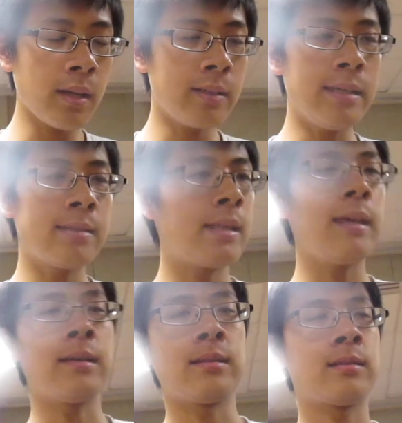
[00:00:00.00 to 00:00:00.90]
these
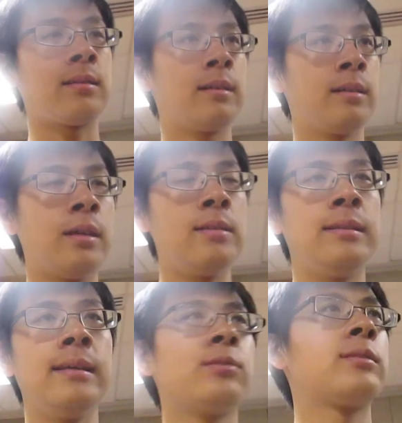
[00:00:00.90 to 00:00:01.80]
things, these
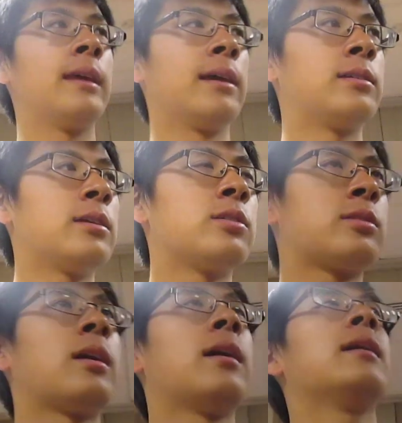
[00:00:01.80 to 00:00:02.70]
little things. It's
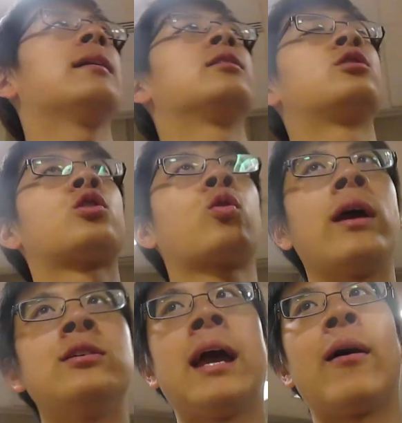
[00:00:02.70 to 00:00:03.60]
just it's just
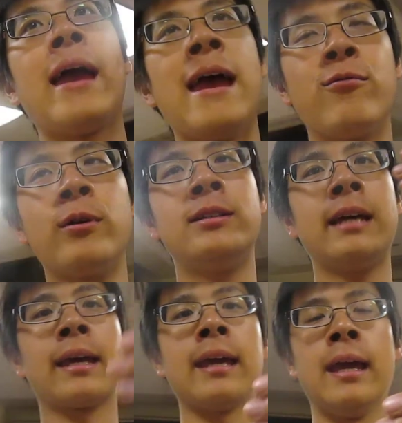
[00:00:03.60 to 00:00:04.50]
crazy how every
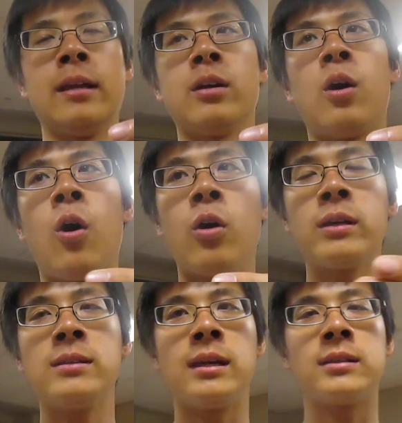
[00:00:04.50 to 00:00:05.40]
decade all
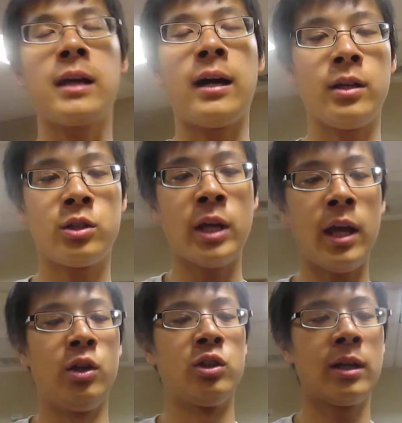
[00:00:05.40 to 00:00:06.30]
these things got
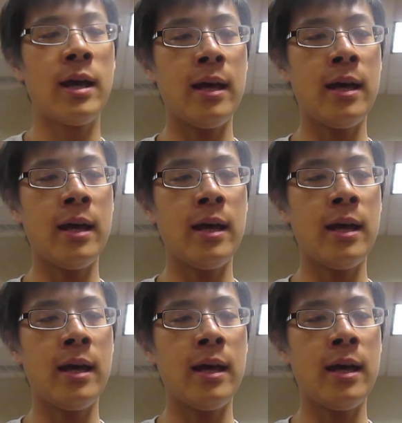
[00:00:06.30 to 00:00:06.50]
changed.